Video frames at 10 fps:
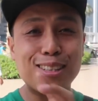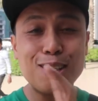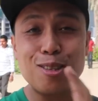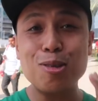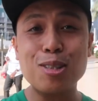
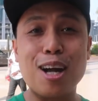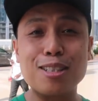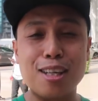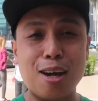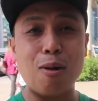These two
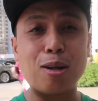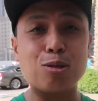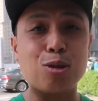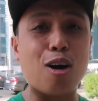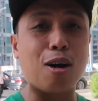stocks that I want
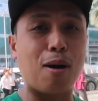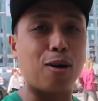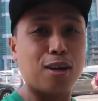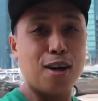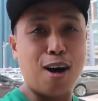to talk
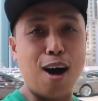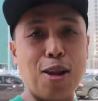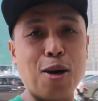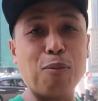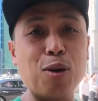about, uh,
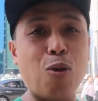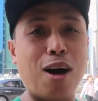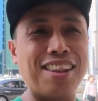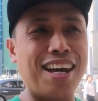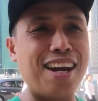number
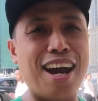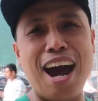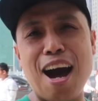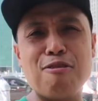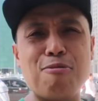one, they
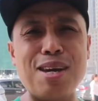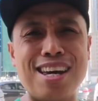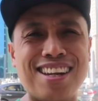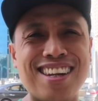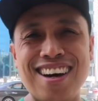have been